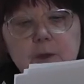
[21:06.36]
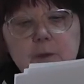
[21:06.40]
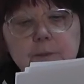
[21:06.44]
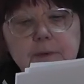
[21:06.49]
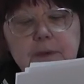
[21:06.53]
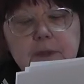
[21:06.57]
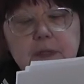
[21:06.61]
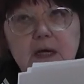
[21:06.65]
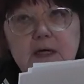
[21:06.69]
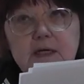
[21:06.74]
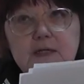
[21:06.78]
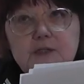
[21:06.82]

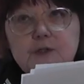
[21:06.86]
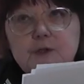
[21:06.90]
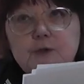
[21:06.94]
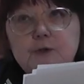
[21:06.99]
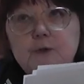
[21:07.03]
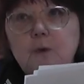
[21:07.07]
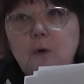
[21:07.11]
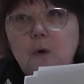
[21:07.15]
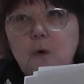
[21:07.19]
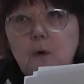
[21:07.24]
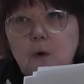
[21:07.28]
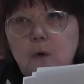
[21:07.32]
research has
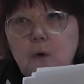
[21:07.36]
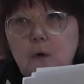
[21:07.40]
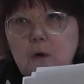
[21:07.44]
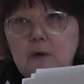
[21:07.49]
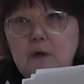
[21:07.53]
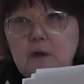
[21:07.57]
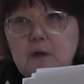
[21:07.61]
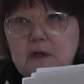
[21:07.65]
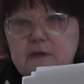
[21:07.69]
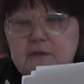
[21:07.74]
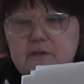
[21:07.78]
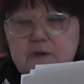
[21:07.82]
shown
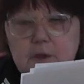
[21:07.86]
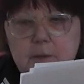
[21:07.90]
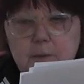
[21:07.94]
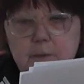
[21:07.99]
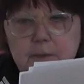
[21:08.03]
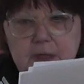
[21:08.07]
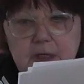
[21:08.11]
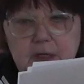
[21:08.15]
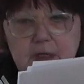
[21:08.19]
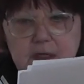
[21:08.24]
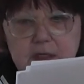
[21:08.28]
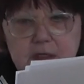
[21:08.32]
that there is
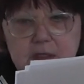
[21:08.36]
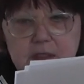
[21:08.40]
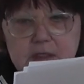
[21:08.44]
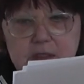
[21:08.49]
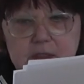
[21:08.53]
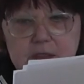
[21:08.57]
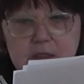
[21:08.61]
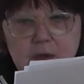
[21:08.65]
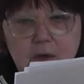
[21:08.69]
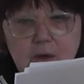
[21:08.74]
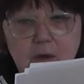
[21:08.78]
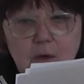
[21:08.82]
no such
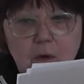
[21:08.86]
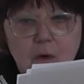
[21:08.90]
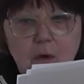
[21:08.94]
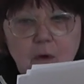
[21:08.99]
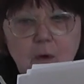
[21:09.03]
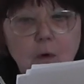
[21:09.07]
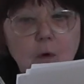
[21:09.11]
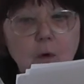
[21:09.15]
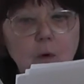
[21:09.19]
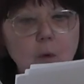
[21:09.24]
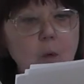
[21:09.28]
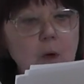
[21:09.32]
thing as
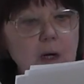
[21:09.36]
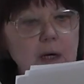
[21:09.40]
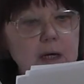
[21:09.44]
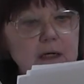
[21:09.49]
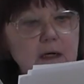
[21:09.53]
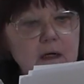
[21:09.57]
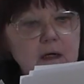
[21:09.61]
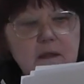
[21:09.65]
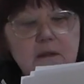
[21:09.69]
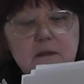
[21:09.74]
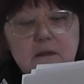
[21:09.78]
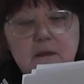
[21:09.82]
a neutral
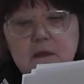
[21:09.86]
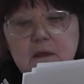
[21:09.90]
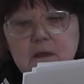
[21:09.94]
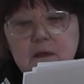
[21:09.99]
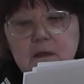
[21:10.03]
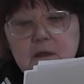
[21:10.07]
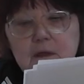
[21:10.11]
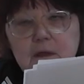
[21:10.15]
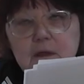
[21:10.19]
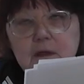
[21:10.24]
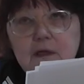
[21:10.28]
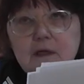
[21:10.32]

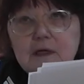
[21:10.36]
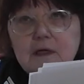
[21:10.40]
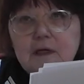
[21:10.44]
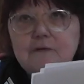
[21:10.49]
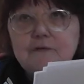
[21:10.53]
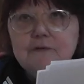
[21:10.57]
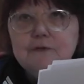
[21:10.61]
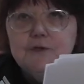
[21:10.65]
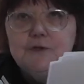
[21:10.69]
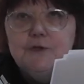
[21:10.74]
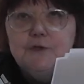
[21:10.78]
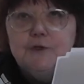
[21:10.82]
educational
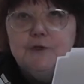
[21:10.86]
process.